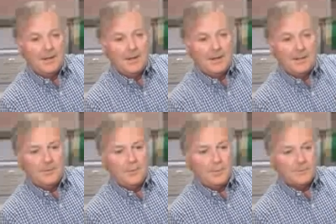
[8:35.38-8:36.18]

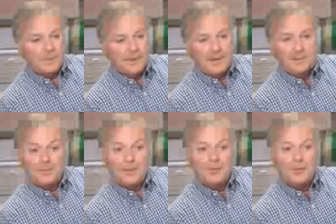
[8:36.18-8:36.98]
And once they got
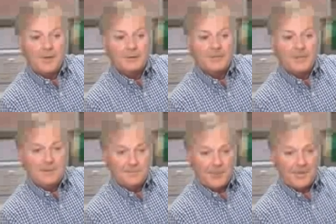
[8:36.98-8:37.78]
their programs
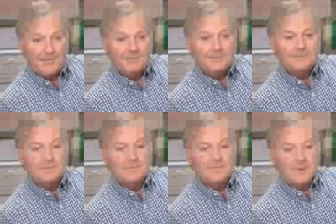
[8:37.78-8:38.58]
in place,
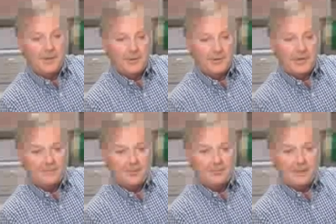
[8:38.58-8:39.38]
their
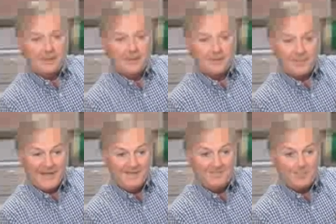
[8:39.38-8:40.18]
aircraft and radar
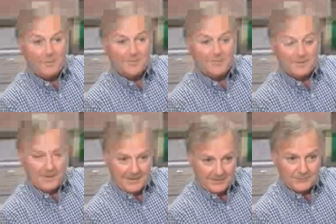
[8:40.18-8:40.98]
paid for, then
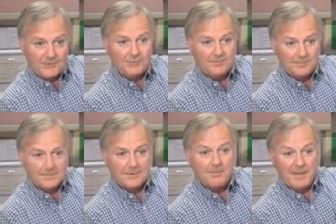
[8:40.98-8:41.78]
they assume
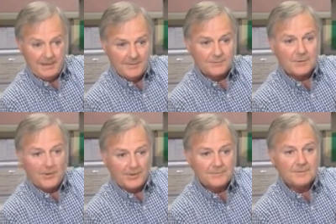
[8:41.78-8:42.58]
the maintenance
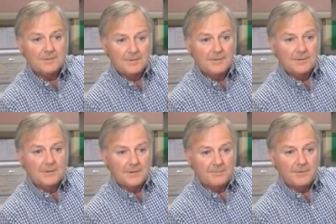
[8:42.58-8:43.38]
cost
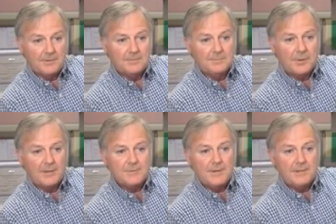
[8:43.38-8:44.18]
of their
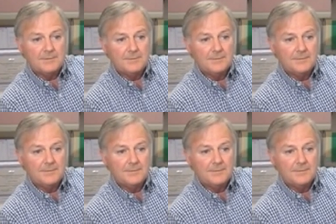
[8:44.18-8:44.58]
projects.